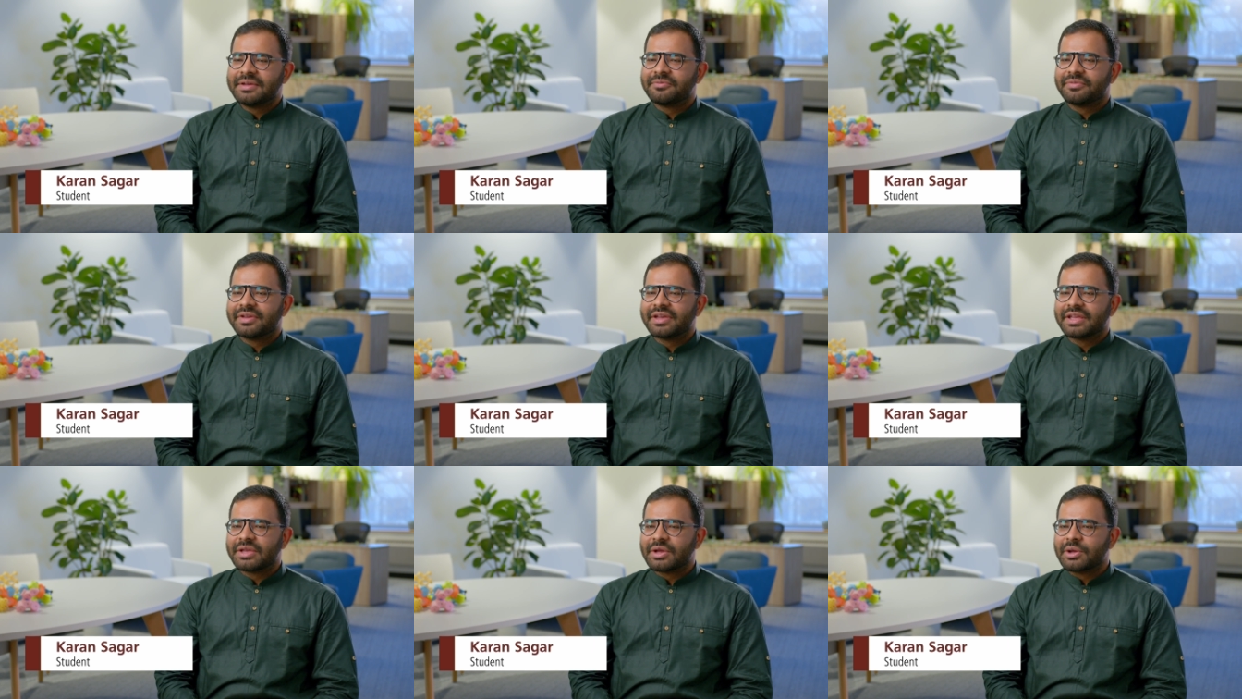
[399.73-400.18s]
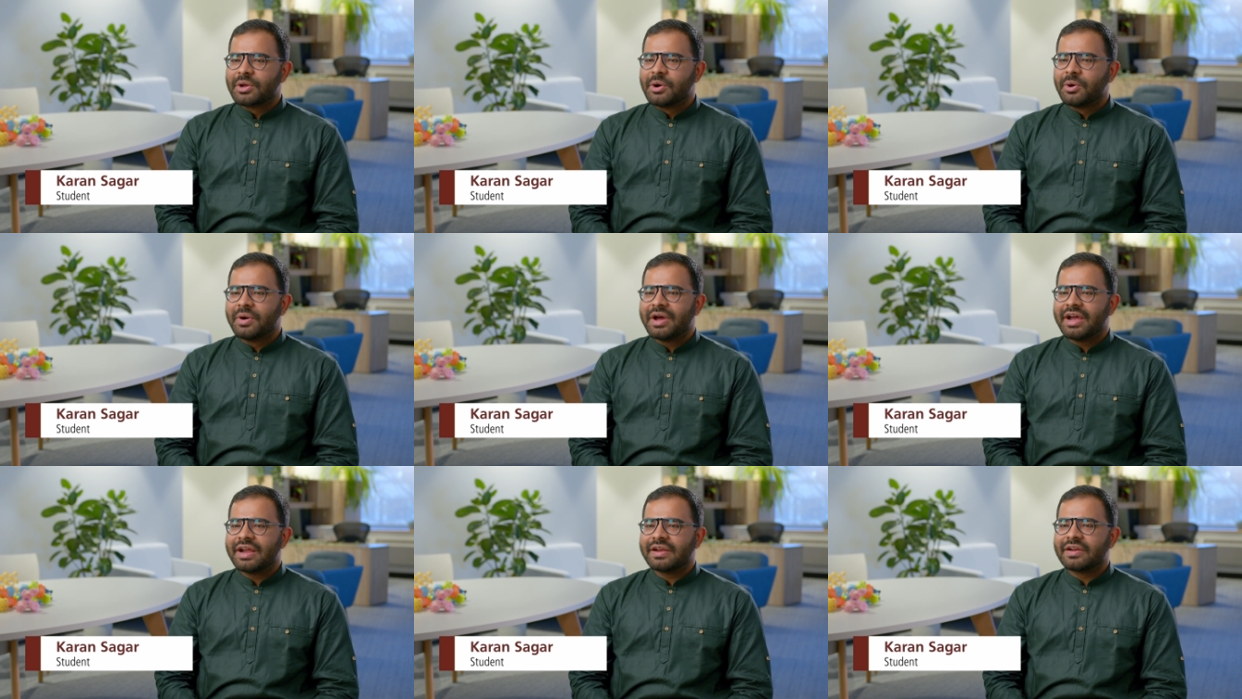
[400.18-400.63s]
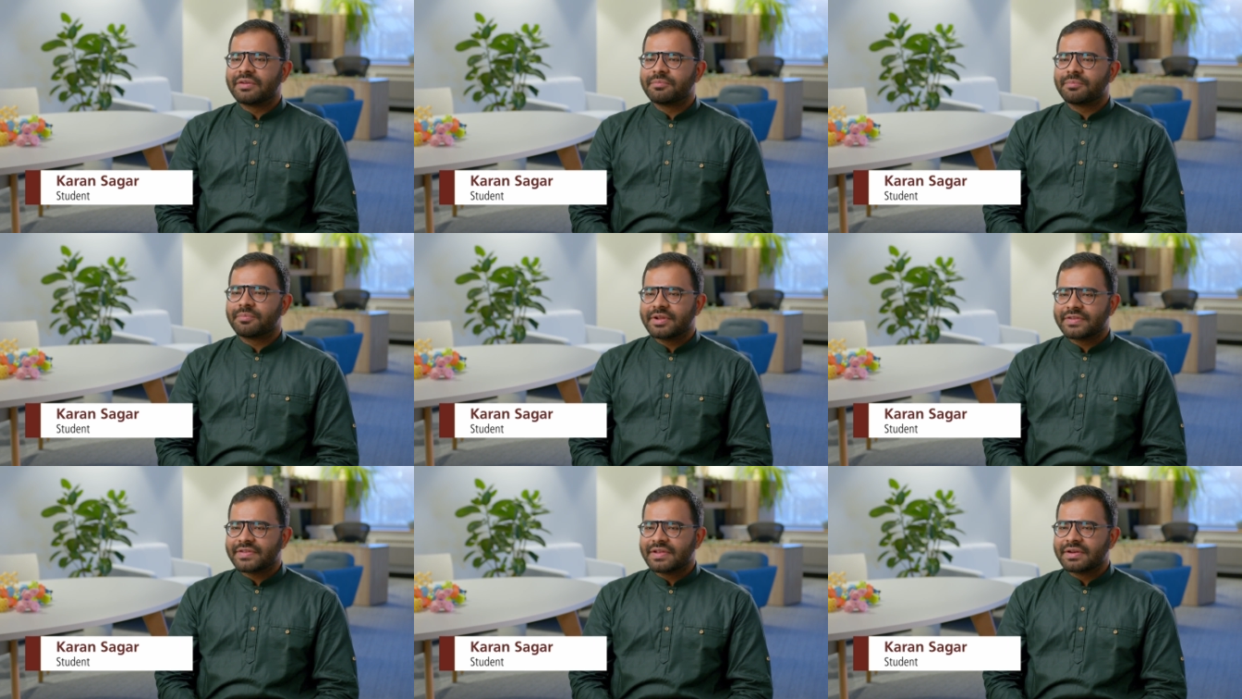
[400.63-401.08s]
where you go ahead
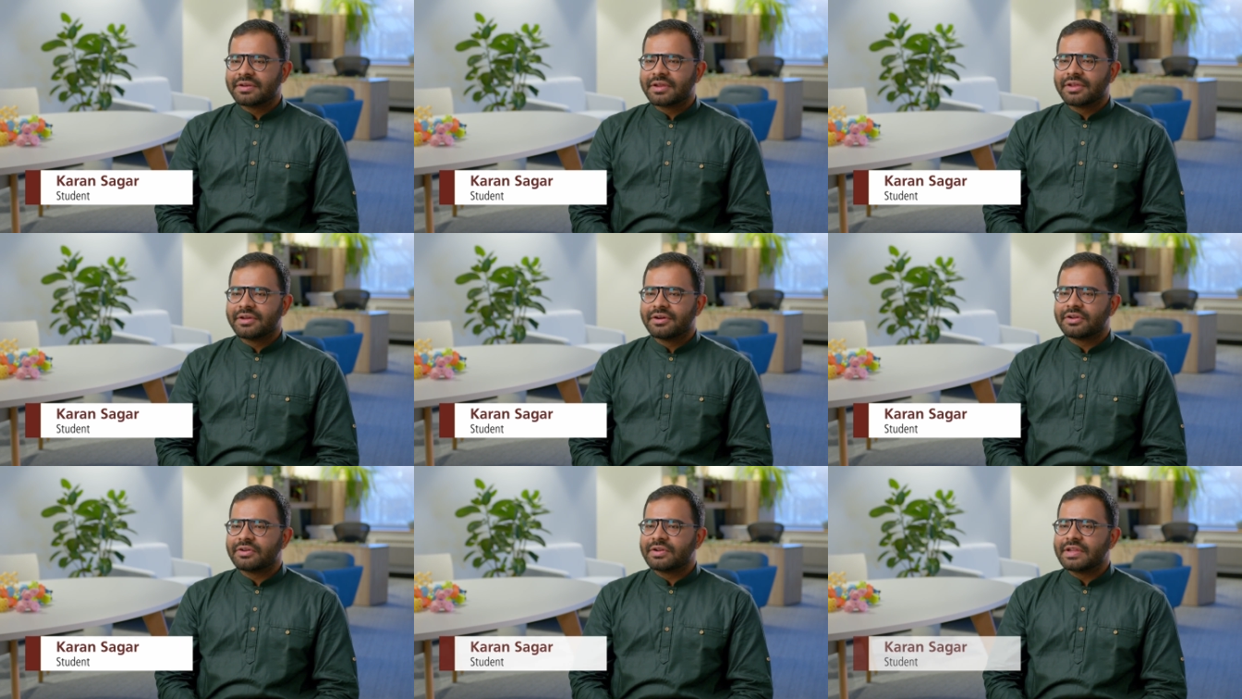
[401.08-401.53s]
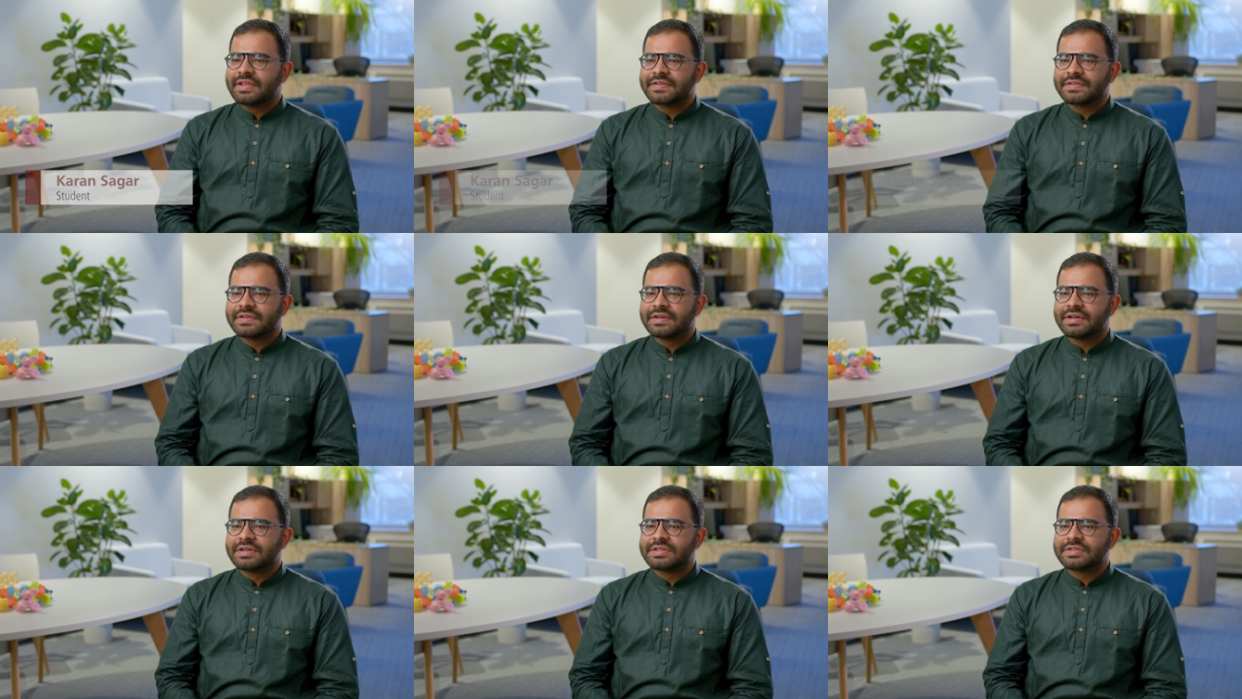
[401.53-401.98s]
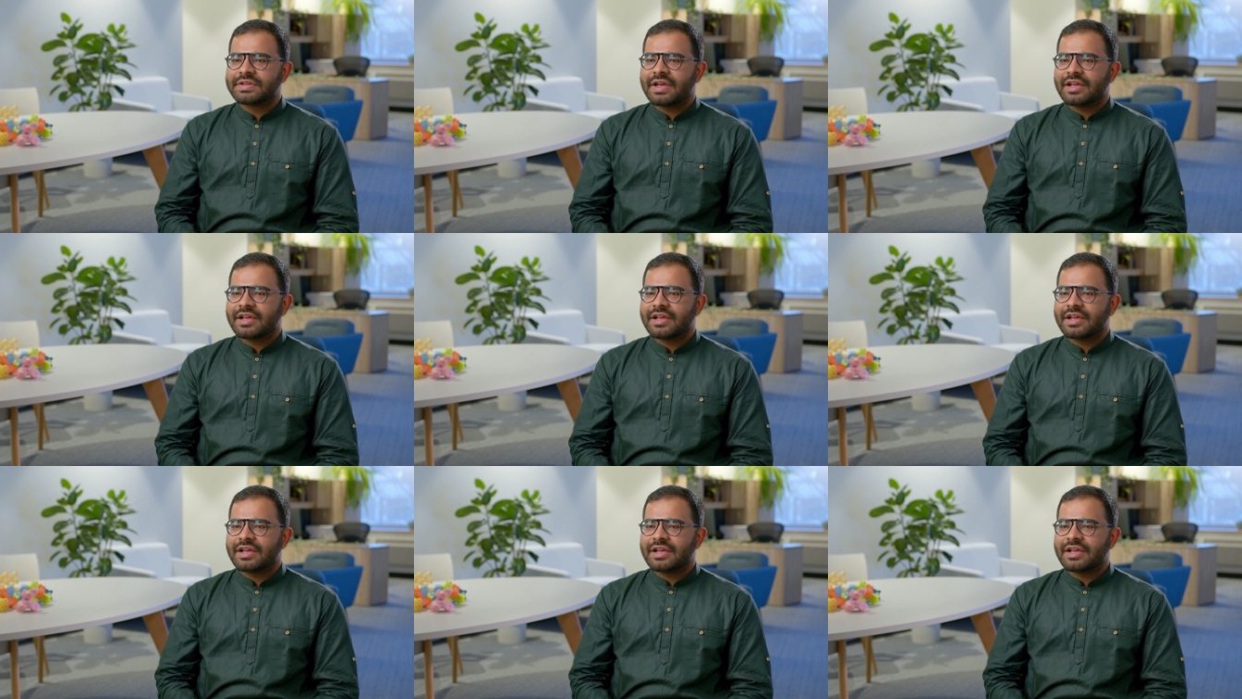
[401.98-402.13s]
and present your research